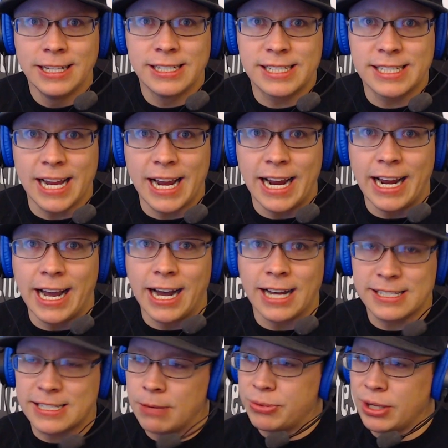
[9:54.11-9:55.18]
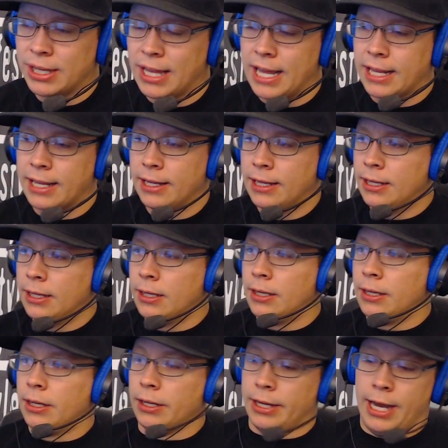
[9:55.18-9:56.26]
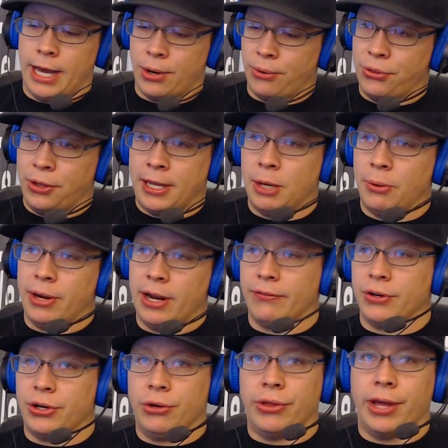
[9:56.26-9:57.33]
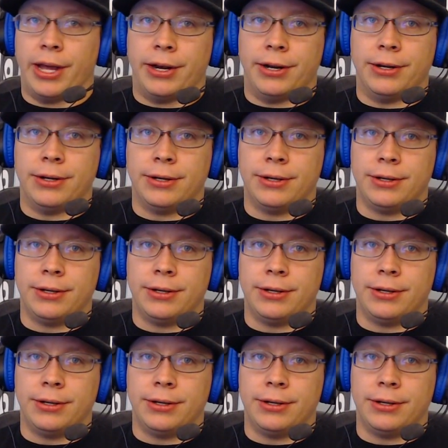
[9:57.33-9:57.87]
say something like, yeah, I don't think he would ever do that.